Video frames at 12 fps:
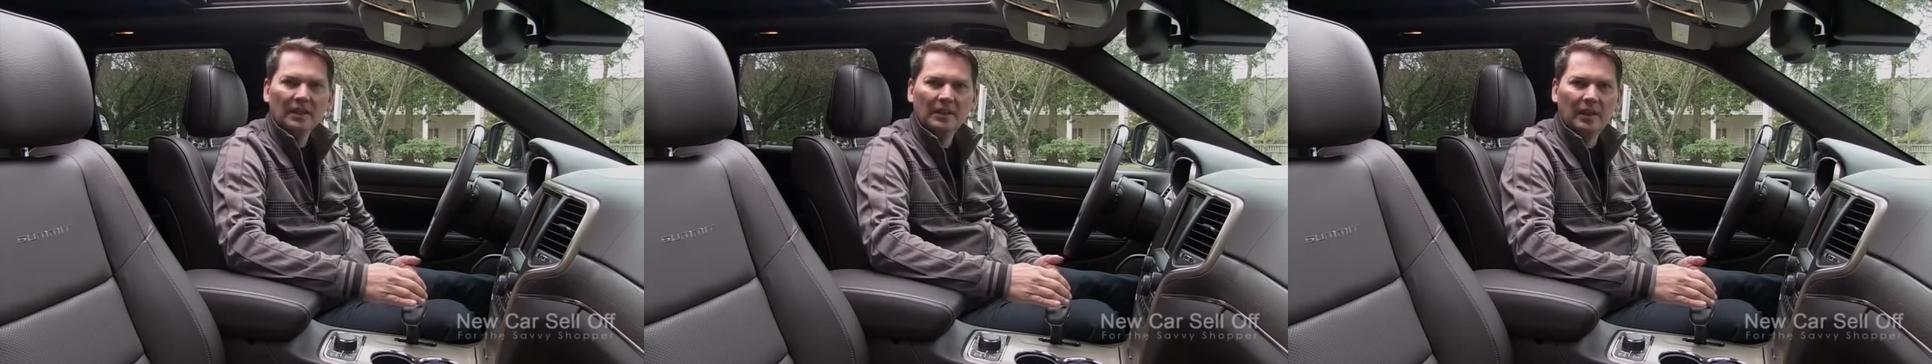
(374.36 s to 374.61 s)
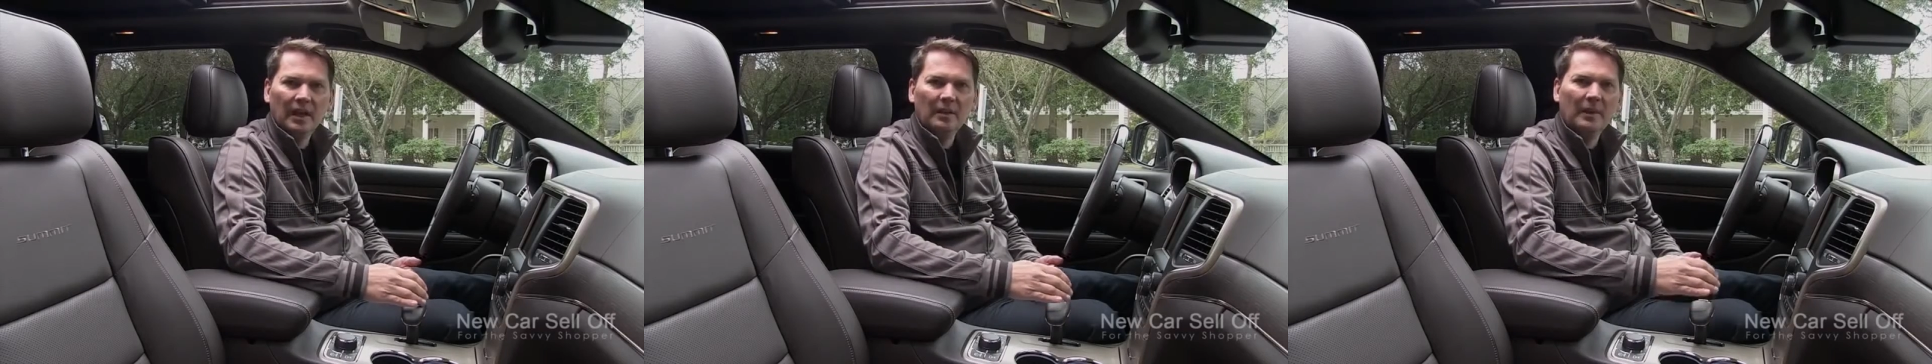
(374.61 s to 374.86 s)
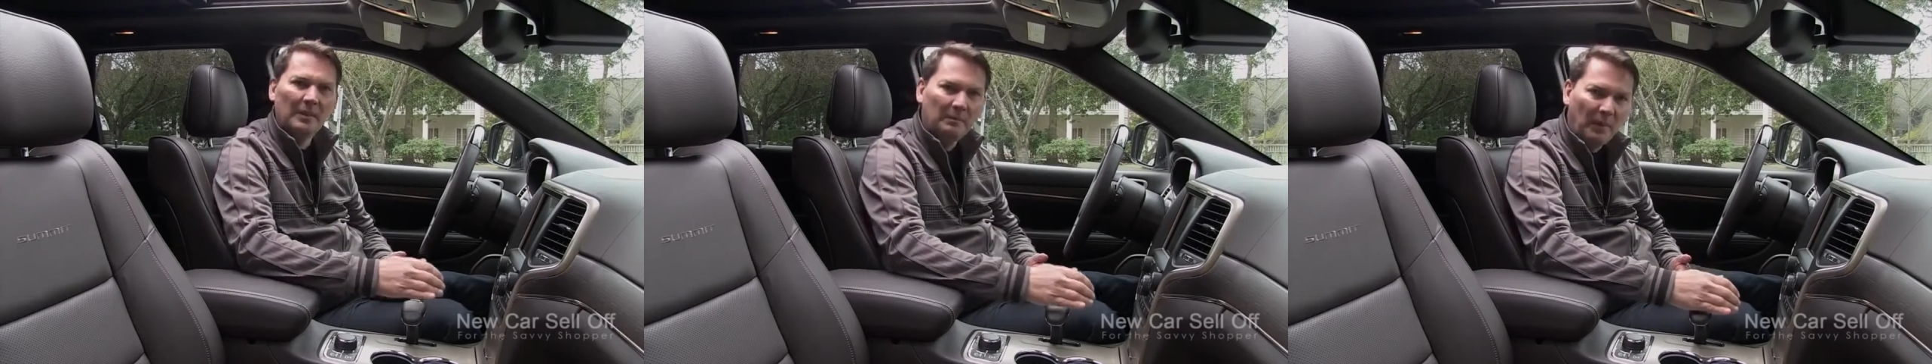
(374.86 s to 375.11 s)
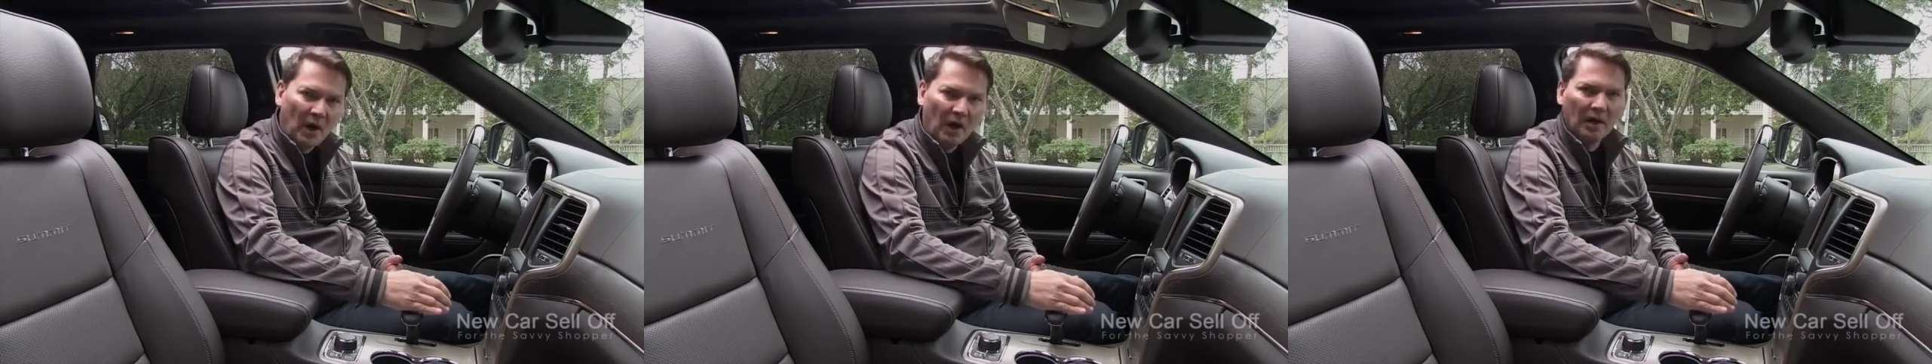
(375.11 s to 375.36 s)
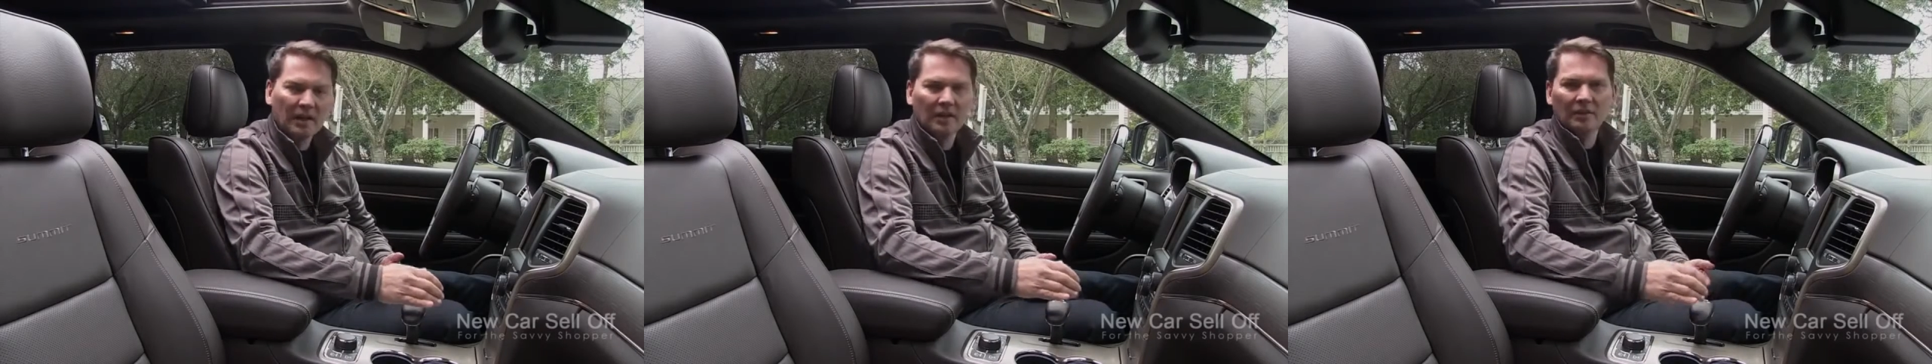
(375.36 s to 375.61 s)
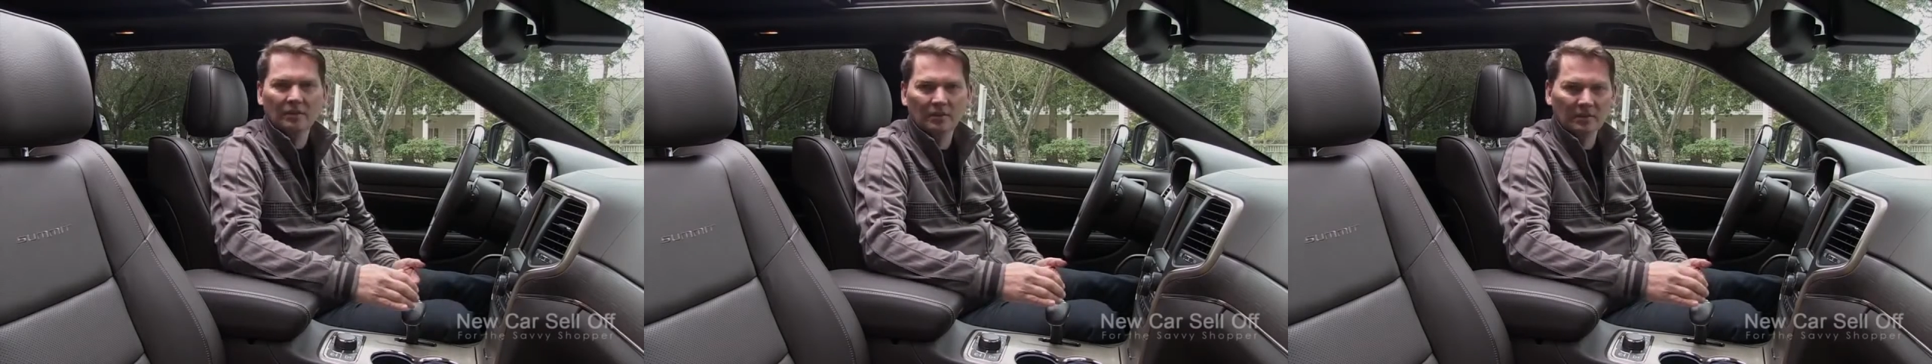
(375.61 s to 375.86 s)
you kind of hit park
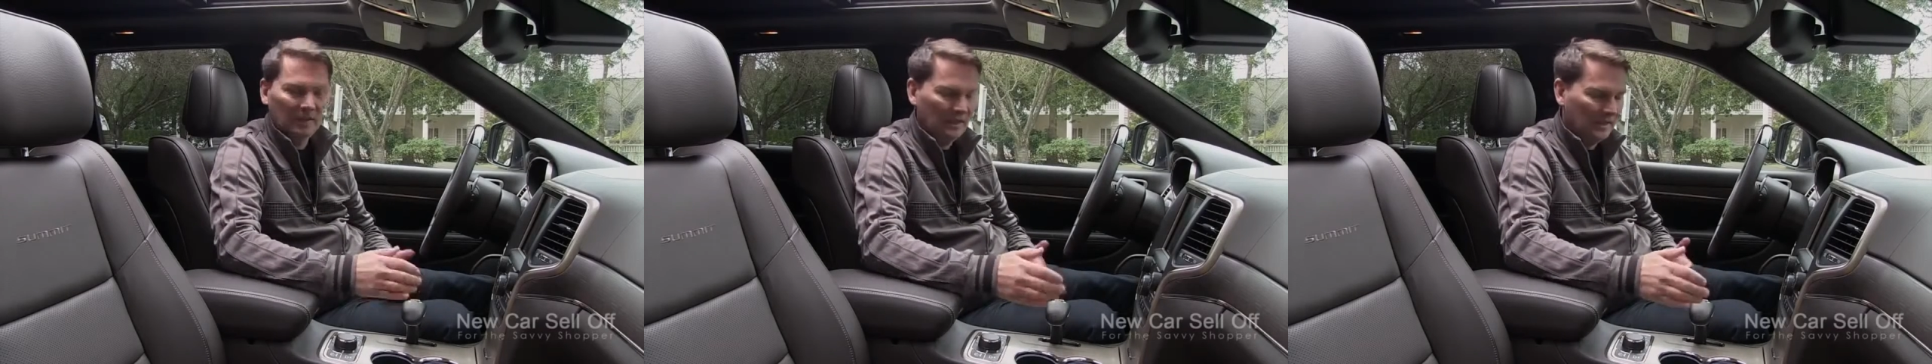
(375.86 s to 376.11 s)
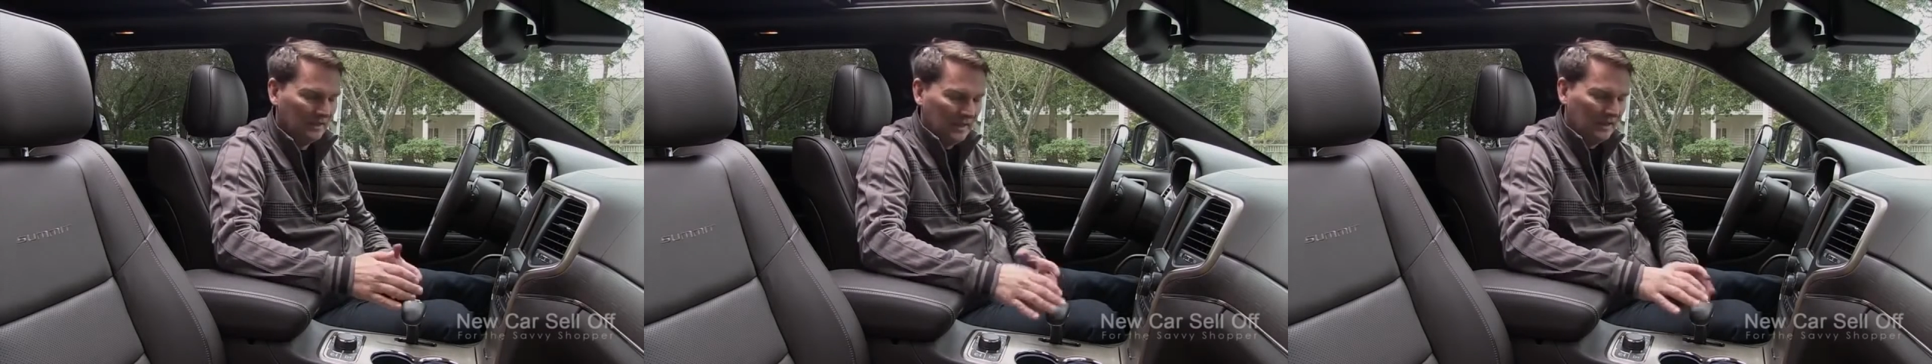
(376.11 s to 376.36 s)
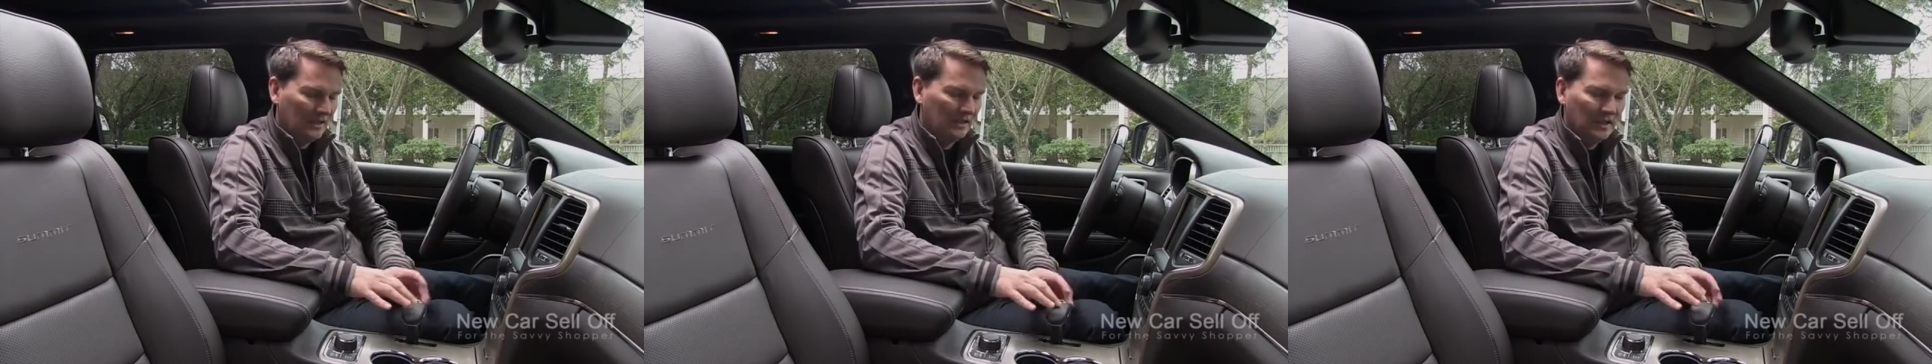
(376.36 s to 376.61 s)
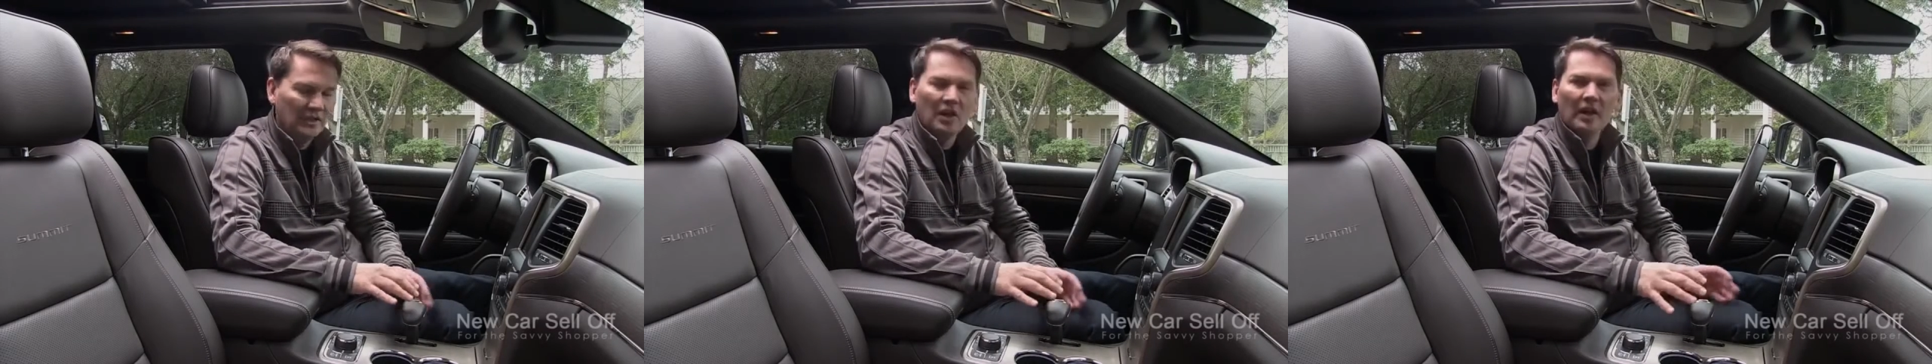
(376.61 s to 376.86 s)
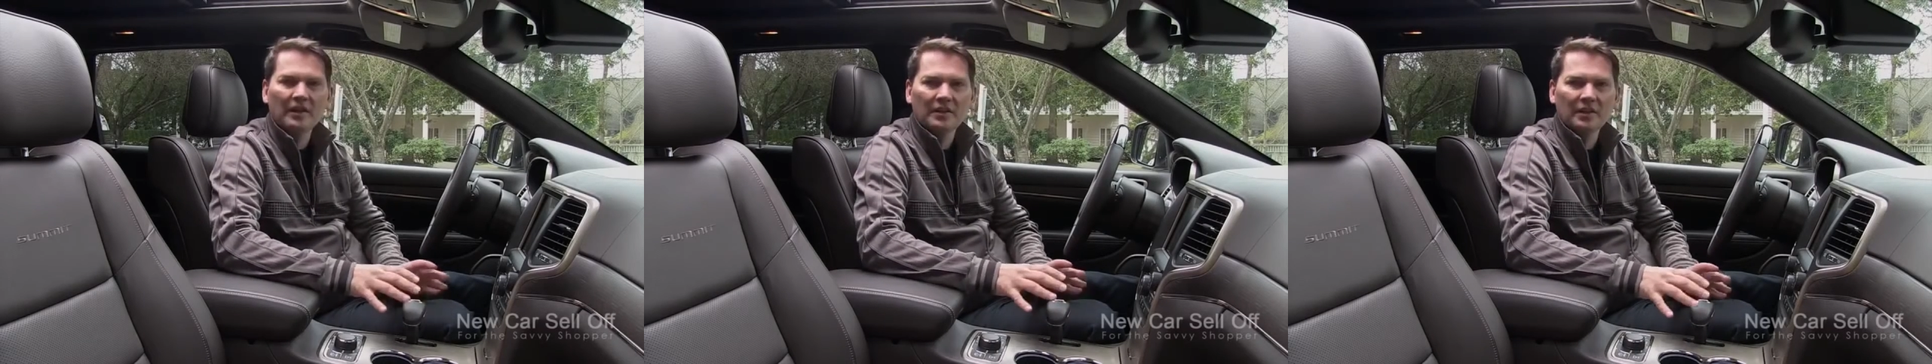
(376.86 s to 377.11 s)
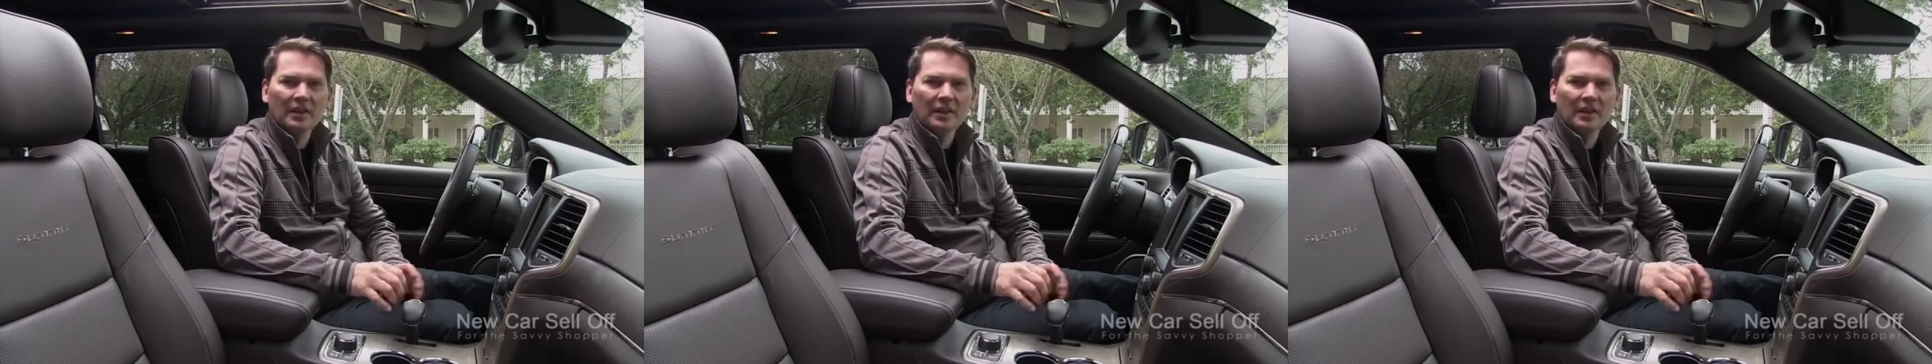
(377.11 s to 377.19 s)
and you know, it's not